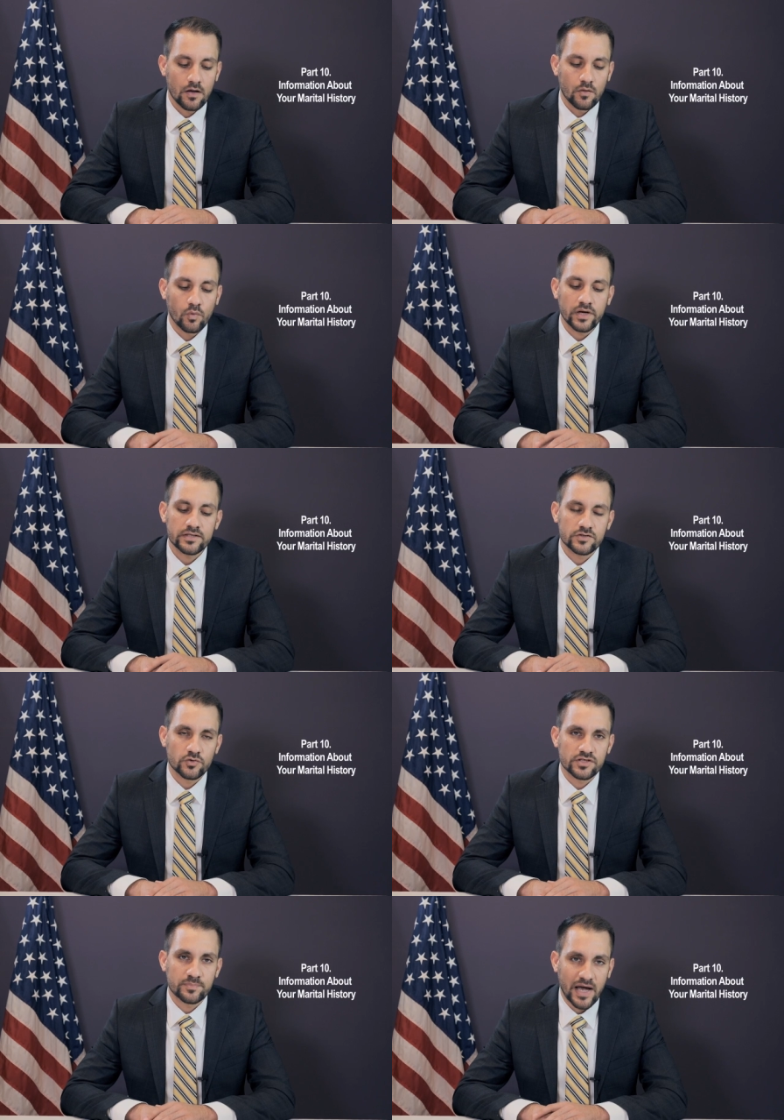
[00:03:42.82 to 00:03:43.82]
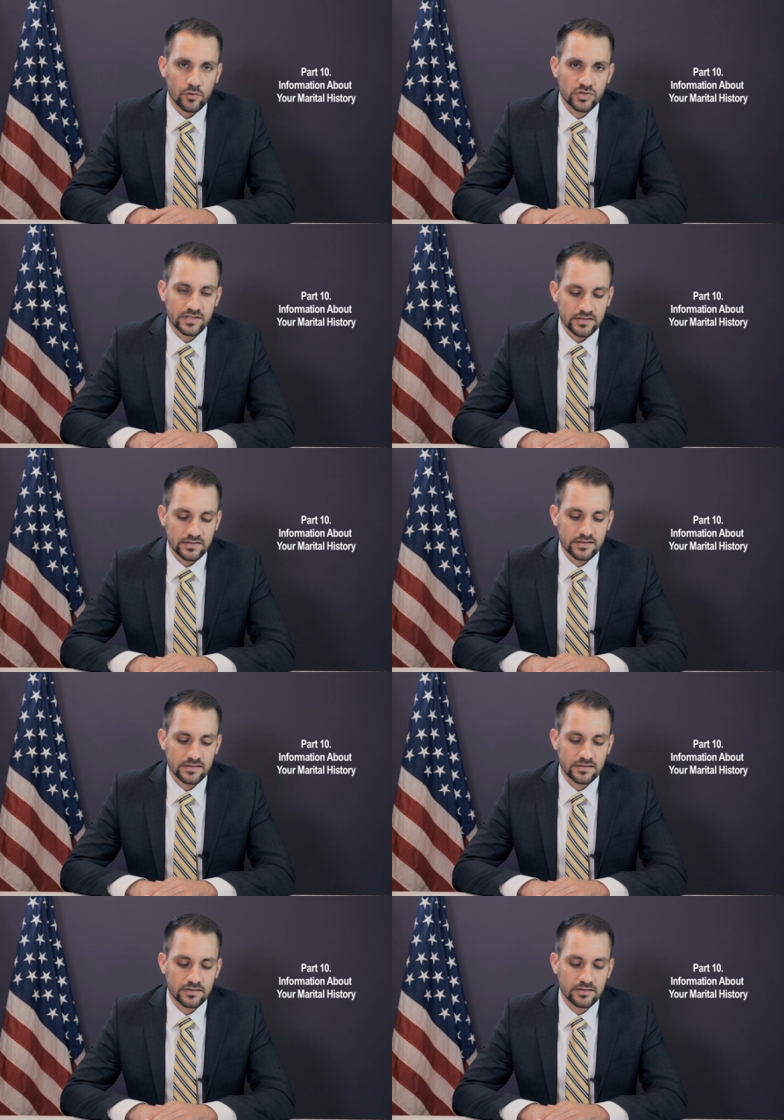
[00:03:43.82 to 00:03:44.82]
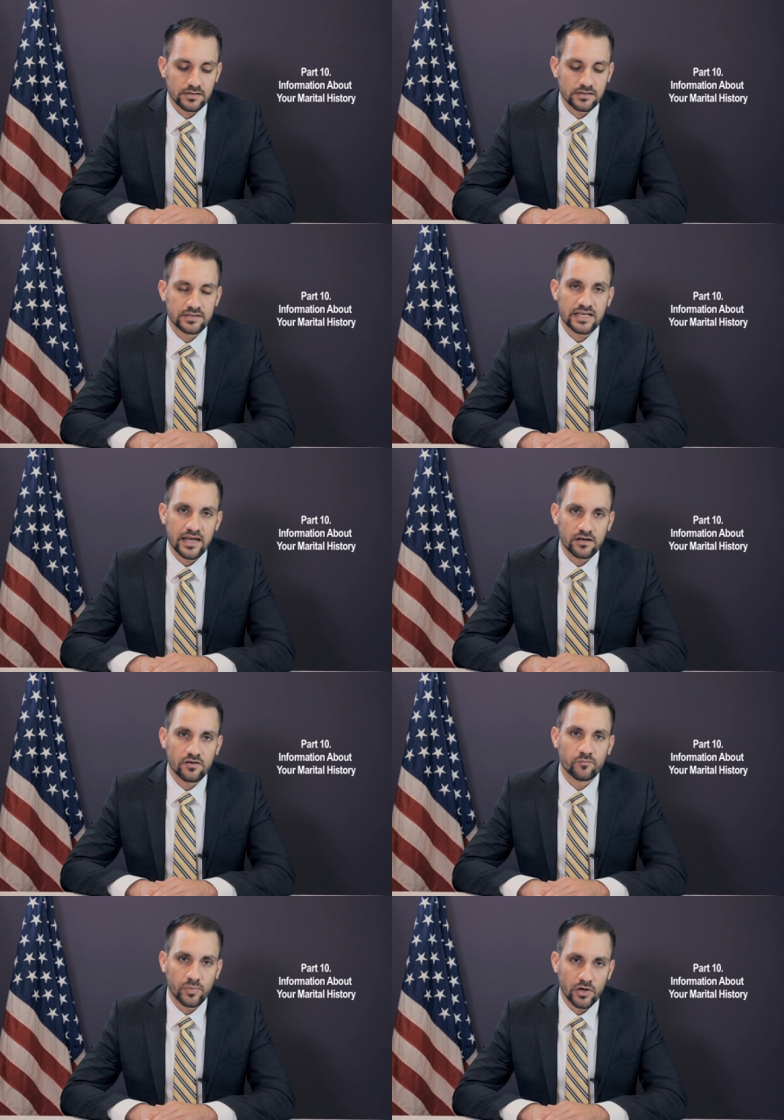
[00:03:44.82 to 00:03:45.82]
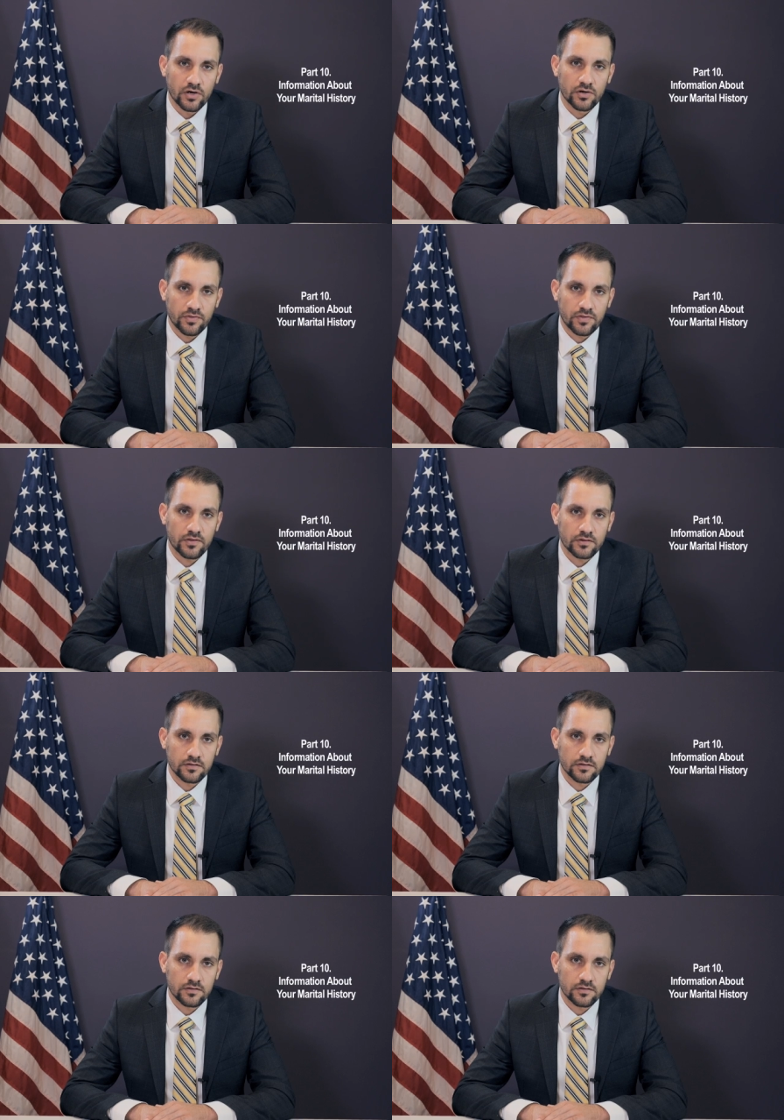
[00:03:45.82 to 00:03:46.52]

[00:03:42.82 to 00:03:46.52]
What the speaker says: What is your spouse's date of birth?